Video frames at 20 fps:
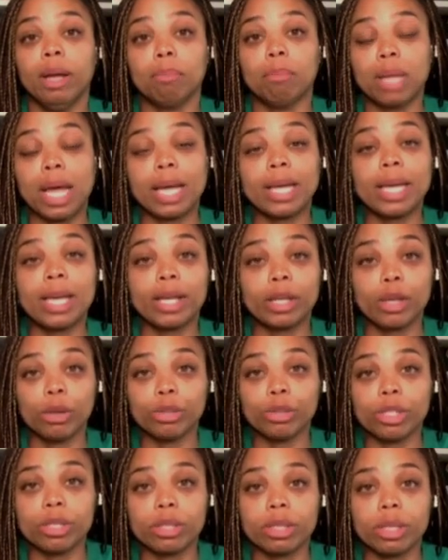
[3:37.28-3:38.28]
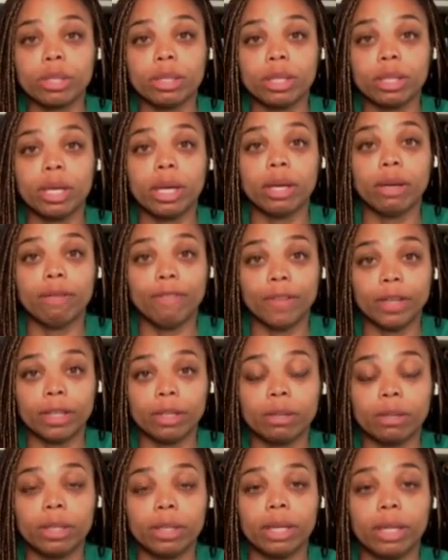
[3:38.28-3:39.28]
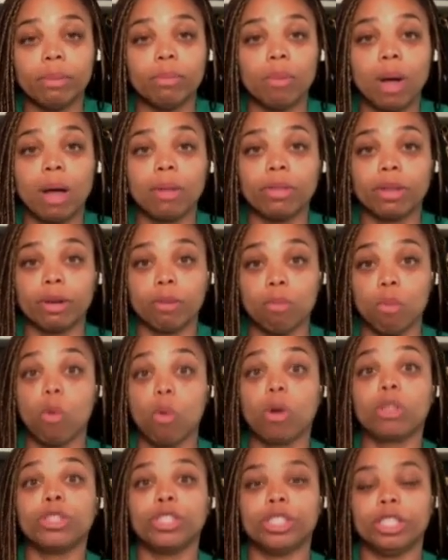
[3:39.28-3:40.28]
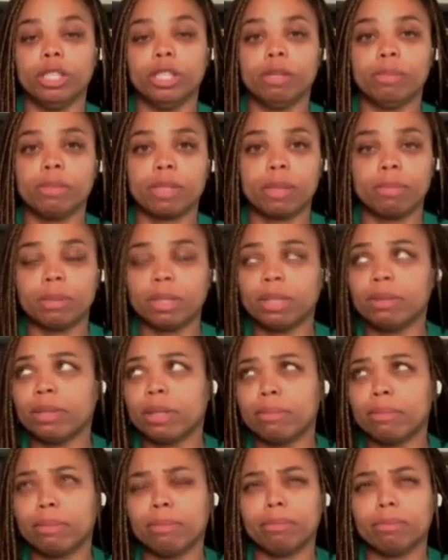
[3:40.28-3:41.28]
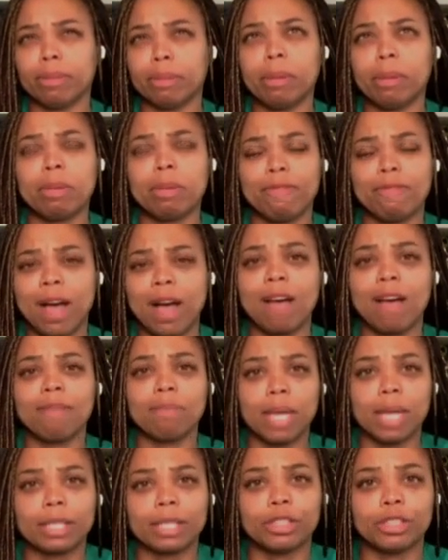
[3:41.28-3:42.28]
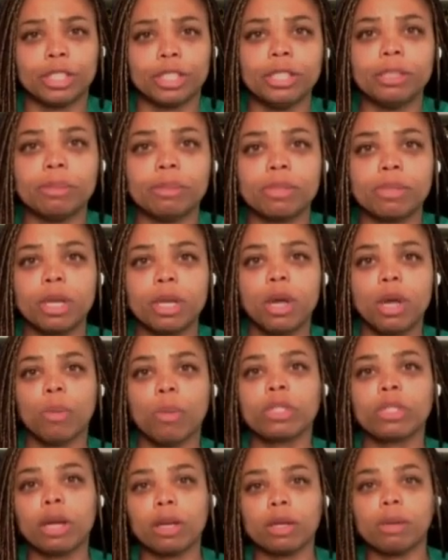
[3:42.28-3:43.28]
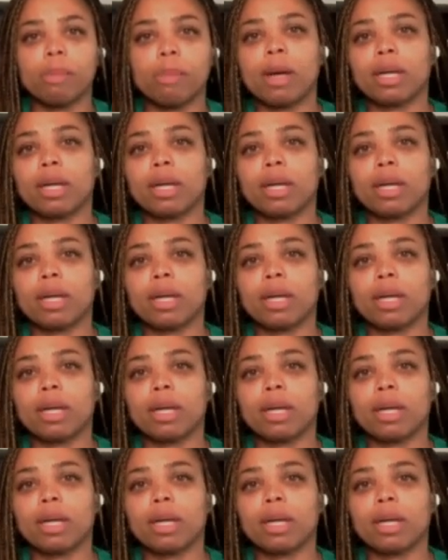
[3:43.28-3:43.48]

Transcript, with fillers: black head coaches in the NFL. And while there are more GMs, I believe there, there may be five black GMs, we're talking